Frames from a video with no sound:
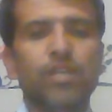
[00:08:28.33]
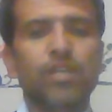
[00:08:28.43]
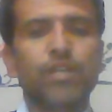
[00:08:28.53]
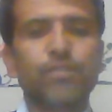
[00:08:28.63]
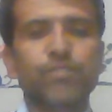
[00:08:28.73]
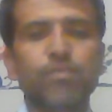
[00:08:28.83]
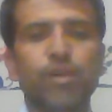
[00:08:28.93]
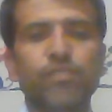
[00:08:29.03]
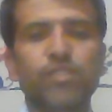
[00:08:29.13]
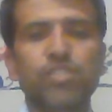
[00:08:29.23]
If some
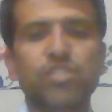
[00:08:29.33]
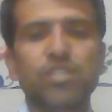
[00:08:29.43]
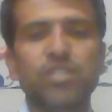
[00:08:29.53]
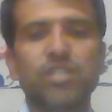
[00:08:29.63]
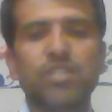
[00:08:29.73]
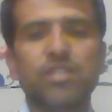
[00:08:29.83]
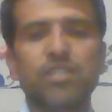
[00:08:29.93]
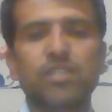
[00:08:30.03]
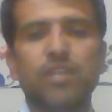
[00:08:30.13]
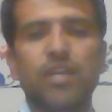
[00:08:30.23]
of the discussion
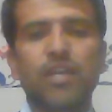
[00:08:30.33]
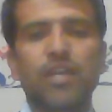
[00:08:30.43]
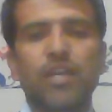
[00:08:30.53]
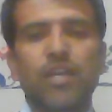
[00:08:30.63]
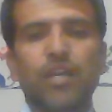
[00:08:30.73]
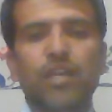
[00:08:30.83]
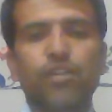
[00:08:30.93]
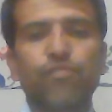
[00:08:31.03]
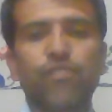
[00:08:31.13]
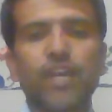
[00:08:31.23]
is
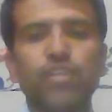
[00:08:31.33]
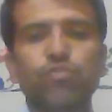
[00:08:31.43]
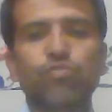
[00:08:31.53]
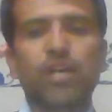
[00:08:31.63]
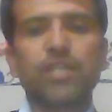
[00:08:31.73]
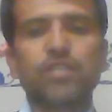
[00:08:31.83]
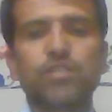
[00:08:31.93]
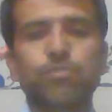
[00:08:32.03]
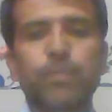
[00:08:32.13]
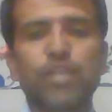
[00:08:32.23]
confined to the
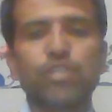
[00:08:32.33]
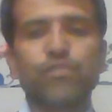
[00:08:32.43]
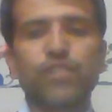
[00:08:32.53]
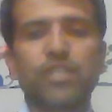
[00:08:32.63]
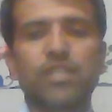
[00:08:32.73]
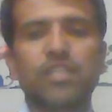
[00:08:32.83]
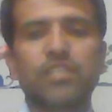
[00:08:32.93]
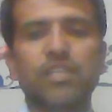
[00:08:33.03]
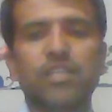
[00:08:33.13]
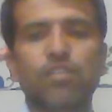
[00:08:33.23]
specific
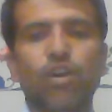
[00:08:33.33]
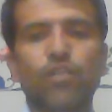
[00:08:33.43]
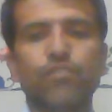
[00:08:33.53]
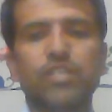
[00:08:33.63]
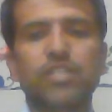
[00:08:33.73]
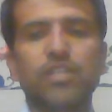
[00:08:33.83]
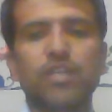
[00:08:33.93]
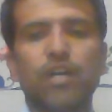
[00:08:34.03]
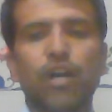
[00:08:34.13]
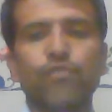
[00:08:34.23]
result of
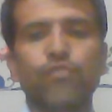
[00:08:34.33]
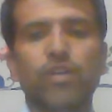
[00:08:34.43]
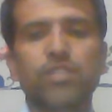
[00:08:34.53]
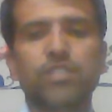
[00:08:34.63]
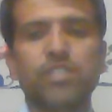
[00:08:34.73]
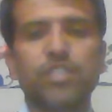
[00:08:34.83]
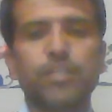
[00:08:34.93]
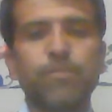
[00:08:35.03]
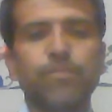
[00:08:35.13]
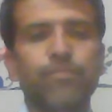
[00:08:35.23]
your
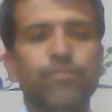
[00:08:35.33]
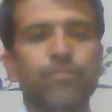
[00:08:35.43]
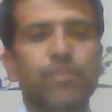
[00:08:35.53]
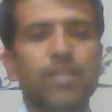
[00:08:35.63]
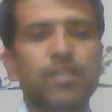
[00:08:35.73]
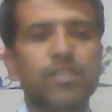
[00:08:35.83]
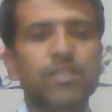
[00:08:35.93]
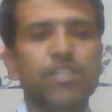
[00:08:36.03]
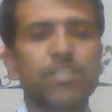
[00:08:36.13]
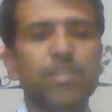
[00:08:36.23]
study, the
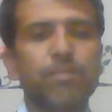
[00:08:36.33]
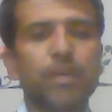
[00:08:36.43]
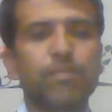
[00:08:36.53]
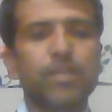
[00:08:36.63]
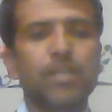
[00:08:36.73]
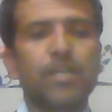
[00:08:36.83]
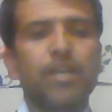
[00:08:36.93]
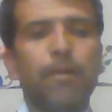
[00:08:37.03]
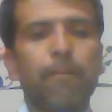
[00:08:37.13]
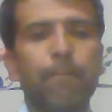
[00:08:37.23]
section may be
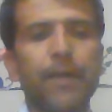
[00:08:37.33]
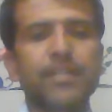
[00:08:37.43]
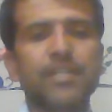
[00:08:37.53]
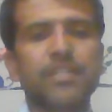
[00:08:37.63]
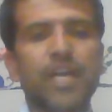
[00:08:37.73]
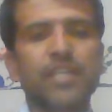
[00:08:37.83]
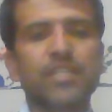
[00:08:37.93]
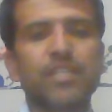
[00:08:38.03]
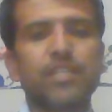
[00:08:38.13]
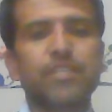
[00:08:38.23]
better
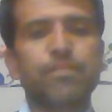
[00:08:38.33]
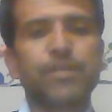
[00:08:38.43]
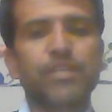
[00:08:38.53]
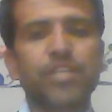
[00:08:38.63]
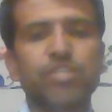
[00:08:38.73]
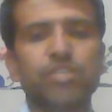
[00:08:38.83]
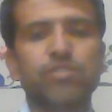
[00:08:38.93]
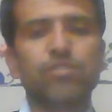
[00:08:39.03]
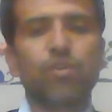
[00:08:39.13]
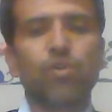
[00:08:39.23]
titled
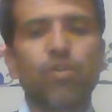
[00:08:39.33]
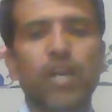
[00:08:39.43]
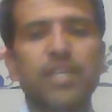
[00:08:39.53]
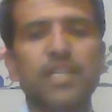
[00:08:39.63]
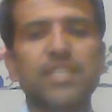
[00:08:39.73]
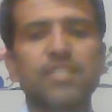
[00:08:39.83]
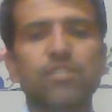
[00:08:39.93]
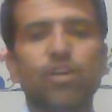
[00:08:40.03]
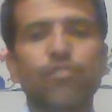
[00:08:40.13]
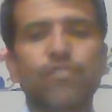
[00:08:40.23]
interpretations or
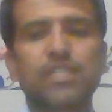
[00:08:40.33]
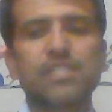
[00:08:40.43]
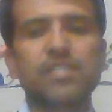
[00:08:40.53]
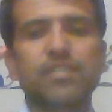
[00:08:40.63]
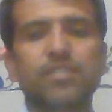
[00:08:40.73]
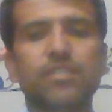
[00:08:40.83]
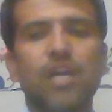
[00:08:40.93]
analysis of results.